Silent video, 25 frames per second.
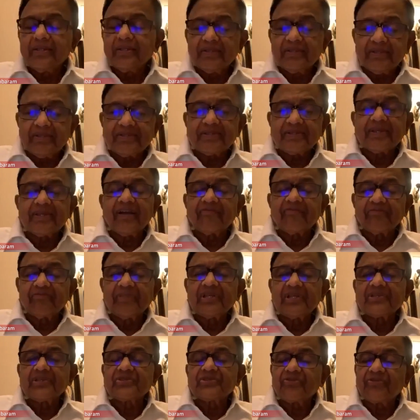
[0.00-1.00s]
This
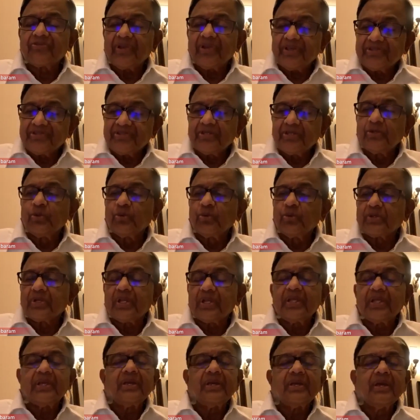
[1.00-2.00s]
government has
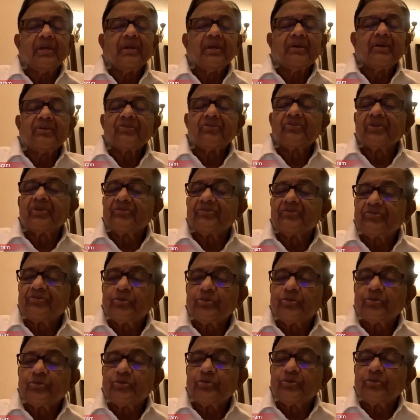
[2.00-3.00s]
resolutely
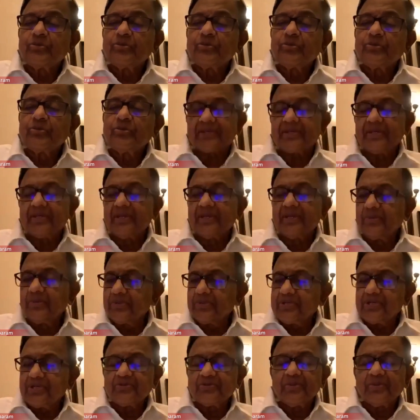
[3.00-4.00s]
refused to do that,
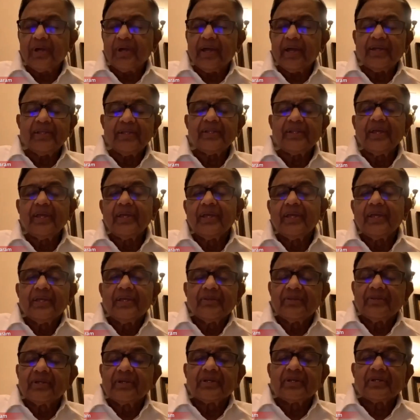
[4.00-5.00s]
which is why
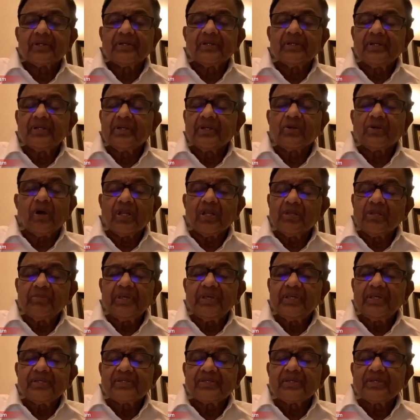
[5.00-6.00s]
the
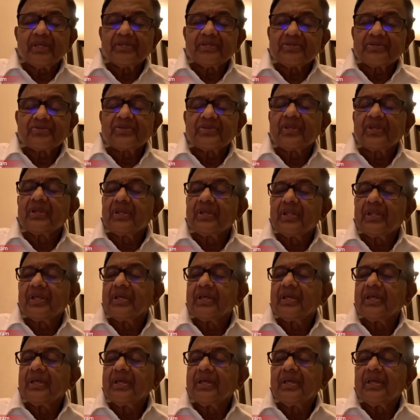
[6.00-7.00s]
economy is still
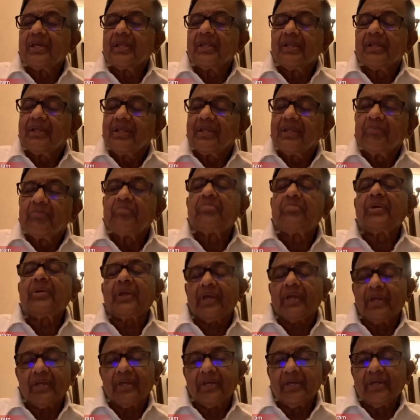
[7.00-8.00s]

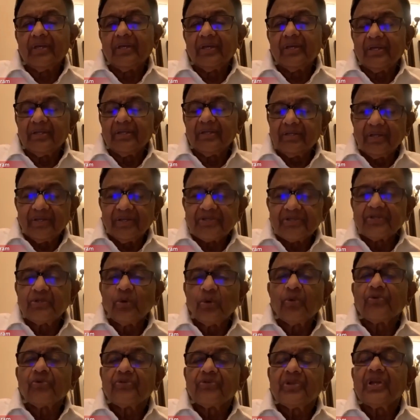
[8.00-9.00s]
limping. There is
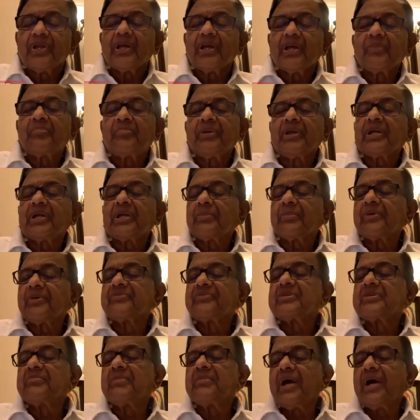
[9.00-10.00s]
no real pickup of
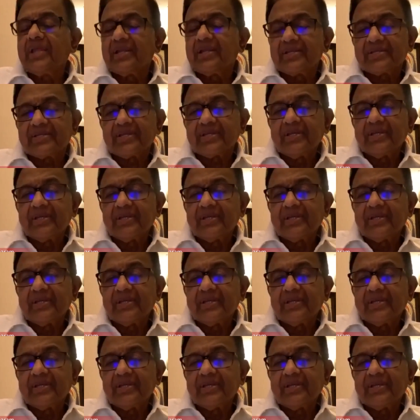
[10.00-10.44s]
demand.